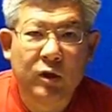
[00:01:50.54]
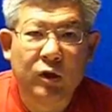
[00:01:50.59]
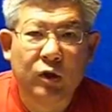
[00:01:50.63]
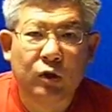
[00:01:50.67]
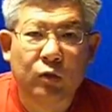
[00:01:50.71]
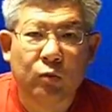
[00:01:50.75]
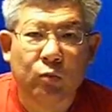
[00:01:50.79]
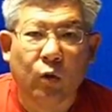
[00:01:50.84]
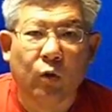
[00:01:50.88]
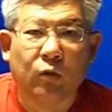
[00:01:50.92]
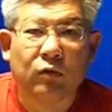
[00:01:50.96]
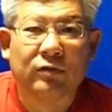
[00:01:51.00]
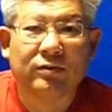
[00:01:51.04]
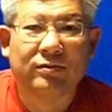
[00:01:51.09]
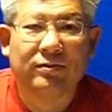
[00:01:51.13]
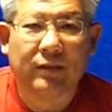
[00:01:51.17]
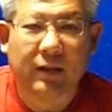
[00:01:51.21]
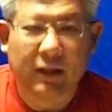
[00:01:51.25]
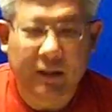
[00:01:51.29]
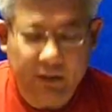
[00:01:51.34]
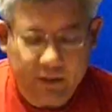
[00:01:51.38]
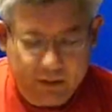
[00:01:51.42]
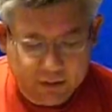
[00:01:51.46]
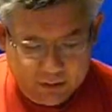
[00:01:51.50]
You won't
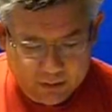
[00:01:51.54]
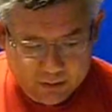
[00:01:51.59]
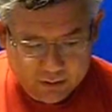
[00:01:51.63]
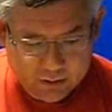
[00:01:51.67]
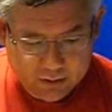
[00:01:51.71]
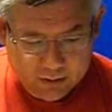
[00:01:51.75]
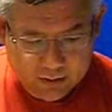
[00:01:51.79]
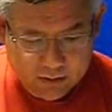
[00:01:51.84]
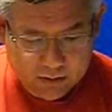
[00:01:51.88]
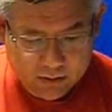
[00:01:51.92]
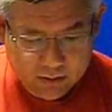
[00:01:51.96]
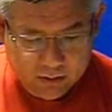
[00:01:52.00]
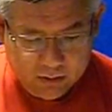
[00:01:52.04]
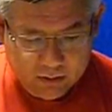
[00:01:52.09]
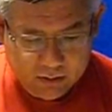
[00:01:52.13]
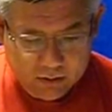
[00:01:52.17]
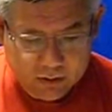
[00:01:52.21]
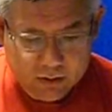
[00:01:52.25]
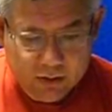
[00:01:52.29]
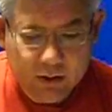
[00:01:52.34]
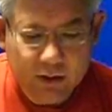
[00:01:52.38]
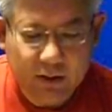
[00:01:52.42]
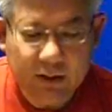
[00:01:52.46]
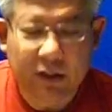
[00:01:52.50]
find
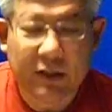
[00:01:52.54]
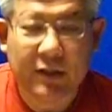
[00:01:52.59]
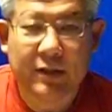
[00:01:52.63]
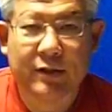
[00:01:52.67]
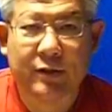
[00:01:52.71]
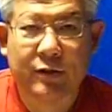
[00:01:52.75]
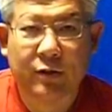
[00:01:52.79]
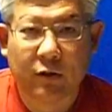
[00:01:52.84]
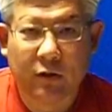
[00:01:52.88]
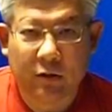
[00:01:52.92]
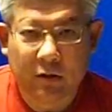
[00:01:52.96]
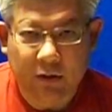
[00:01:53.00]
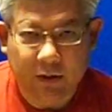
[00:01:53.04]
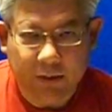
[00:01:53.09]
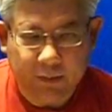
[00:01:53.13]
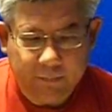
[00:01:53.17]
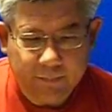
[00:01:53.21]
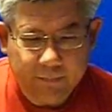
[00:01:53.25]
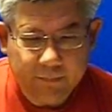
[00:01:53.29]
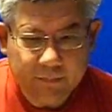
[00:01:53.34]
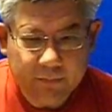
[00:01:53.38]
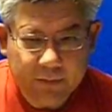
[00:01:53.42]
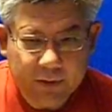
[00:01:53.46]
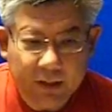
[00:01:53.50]
it. It is gone.
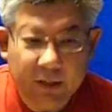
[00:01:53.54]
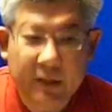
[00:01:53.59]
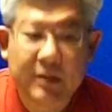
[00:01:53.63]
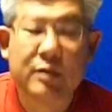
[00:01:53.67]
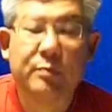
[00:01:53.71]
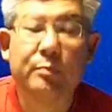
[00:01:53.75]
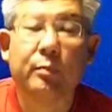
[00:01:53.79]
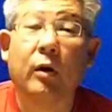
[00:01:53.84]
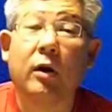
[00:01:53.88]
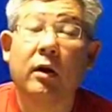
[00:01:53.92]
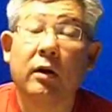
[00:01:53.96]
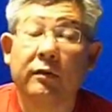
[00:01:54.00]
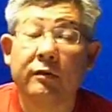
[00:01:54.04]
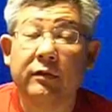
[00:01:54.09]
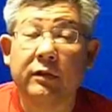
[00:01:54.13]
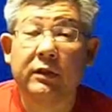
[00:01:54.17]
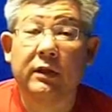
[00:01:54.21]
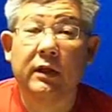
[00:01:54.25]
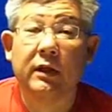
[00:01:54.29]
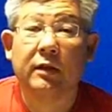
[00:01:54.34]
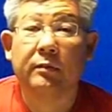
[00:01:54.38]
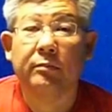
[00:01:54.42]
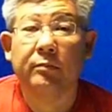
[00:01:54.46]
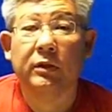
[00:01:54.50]
It is part of a
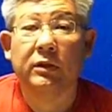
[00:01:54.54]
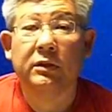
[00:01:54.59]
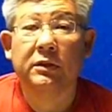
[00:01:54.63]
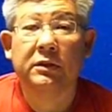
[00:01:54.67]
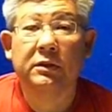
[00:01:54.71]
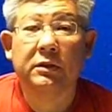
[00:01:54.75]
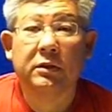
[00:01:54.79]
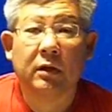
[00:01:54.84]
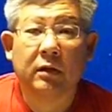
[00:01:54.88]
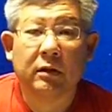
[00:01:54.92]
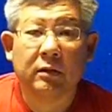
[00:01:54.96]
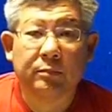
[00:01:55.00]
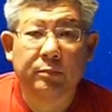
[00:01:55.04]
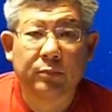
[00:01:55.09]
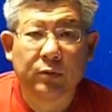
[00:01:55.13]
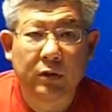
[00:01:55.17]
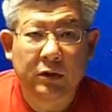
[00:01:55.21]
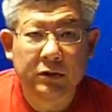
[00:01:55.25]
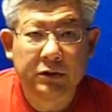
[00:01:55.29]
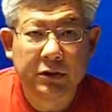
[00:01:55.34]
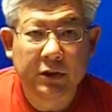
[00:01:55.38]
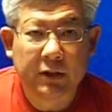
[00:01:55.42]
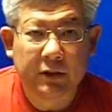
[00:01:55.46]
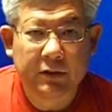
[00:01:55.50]
$10 million
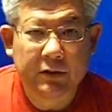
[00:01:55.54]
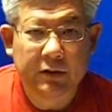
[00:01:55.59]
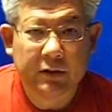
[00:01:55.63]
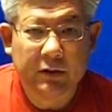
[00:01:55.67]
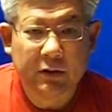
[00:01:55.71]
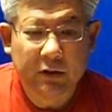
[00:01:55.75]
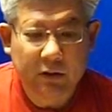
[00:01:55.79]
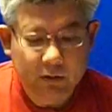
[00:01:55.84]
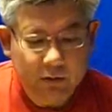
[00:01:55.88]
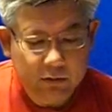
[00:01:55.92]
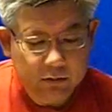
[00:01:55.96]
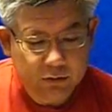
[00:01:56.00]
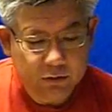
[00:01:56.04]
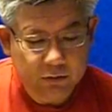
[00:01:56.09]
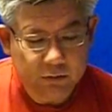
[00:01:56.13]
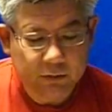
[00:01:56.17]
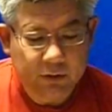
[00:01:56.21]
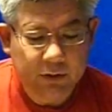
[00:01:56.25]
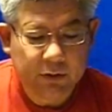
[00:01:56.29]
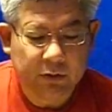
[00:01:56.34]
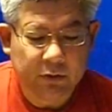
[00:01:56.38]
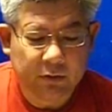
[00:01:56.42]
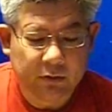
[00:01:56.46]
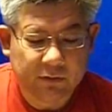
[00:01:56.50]
project to
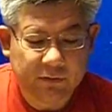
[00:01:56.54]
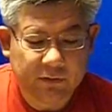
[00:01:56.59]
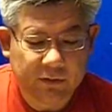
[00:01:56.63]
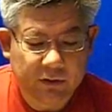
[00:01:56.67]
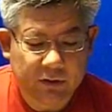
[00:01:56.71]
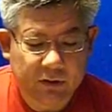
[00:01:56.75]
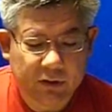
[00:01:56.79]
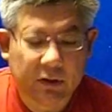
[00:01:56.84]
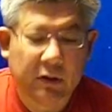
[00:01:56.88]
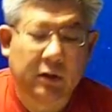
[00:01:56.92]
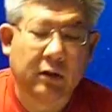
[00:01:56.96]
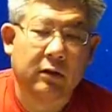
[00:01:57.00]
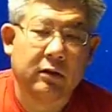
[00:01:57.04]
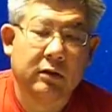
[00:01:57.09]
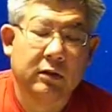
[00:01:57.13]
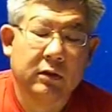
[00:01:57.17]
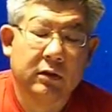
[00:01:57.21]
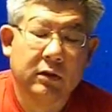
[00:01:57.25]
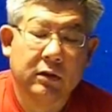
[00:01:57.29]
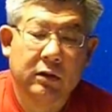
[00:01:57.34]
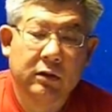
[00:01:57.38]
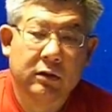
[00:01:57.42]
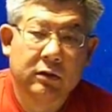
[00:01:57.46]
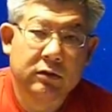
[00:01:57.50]
redo Fitzell.
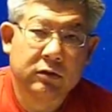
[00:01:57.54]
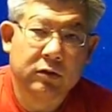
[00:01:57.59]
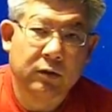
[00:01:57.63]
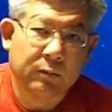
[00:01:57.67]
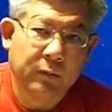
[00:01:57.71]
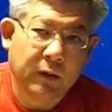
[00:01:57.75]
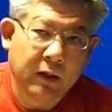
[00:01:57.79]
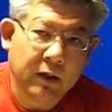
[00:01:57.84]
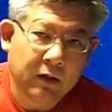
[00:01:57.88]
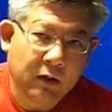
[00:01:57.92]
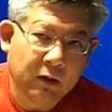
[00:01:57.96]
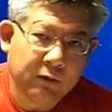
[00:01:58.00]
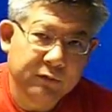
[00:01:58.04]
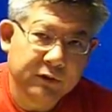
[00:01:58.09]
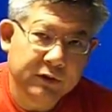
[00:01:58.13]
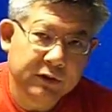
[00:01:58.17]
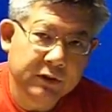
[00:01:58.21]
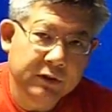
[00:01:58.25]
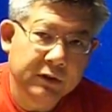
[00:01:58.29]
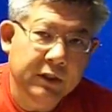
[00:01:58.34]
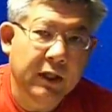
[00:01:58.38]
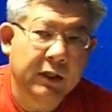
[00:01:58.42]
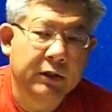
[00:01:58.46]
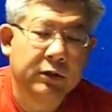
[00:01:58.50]
So my
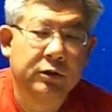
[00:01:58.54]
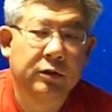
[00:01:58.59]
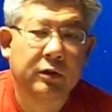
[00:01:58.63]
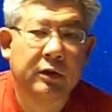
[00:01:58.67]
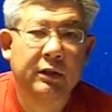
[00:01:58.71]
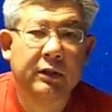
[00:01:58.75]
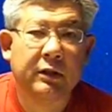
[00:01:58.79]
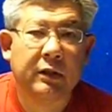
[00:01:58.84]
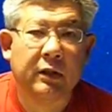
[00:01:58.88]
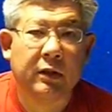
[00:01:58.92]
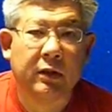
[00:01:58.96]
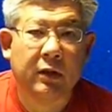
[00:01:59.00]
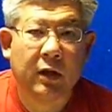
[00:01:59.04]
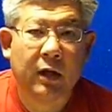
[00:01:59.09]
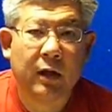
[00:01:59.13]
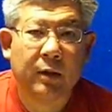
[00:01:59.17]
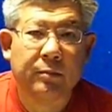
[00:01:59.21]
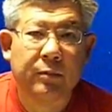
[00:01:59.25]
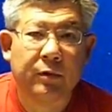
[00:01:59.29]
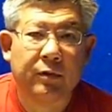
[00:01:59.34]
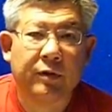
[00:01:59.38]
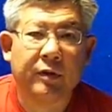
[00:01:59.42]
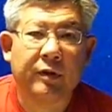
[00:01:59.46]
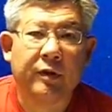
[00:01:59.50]
office is actually in the
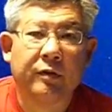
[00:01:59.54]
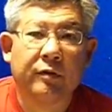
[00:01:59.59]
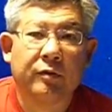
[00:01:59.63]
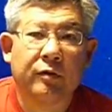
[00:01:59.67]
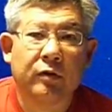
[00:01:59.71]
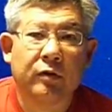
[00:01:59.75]
library, in the